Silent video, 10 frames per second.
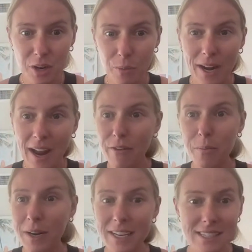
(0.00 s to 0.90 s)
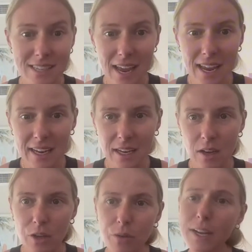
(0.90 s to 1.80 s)
when everybody's
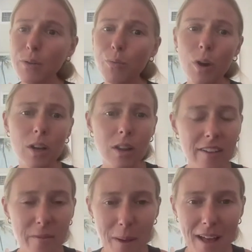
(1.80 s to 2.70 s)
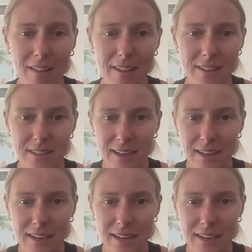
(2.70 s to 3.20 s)
saying you need work-life balance.